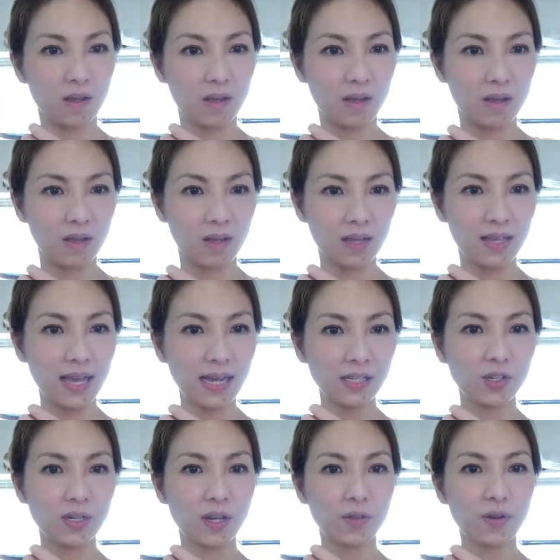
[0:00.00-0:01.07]
Guest
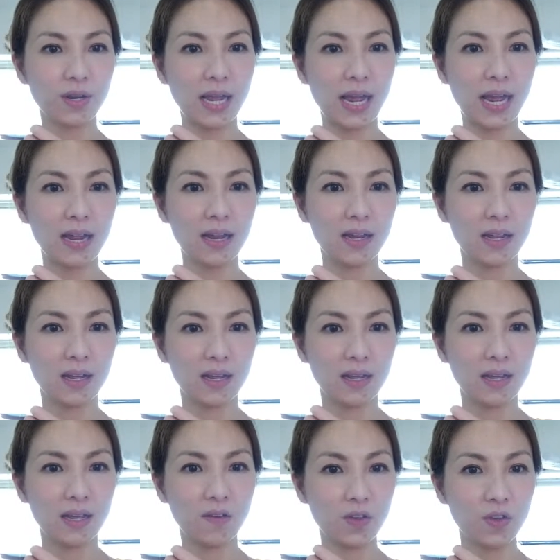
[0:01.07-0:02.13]
another cat
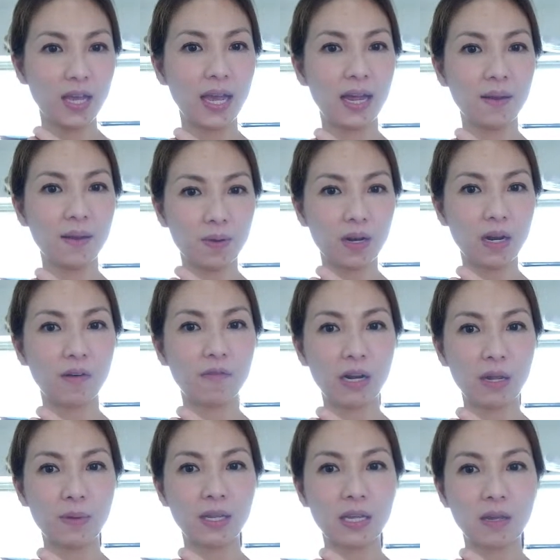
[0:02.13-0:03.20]
if you can, but I
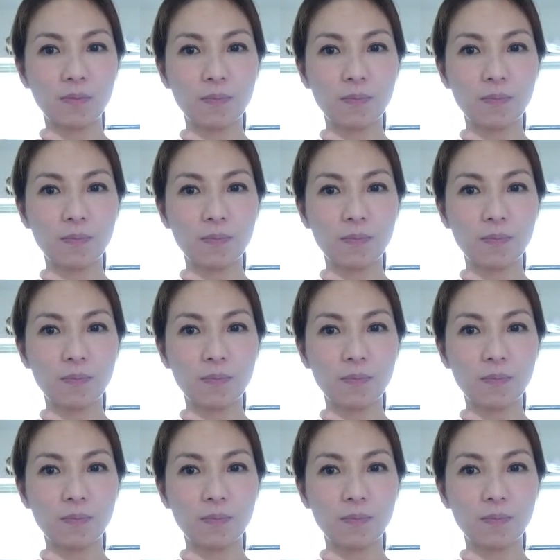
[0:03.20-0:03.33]
recommend keeping